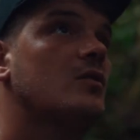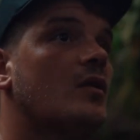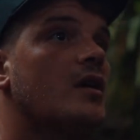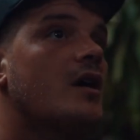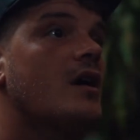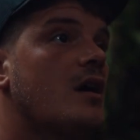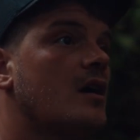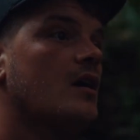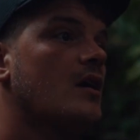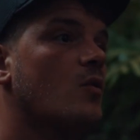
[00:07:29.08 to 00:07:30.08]

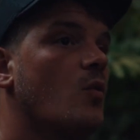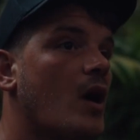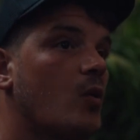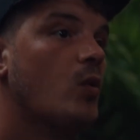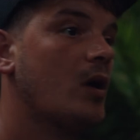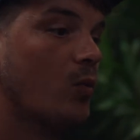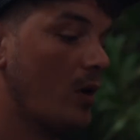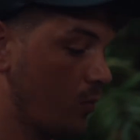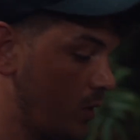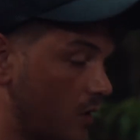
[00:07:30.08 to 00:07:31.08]

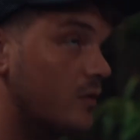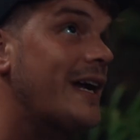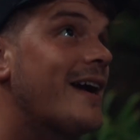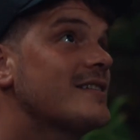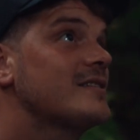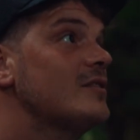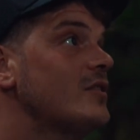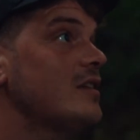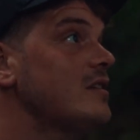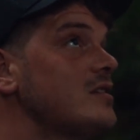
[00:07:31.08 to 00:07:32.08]
Wow, guys,
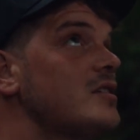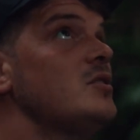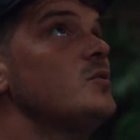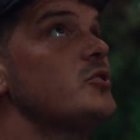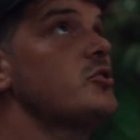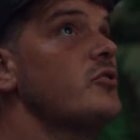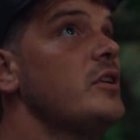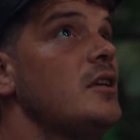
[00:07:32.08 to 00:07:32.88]
look at this huge tree.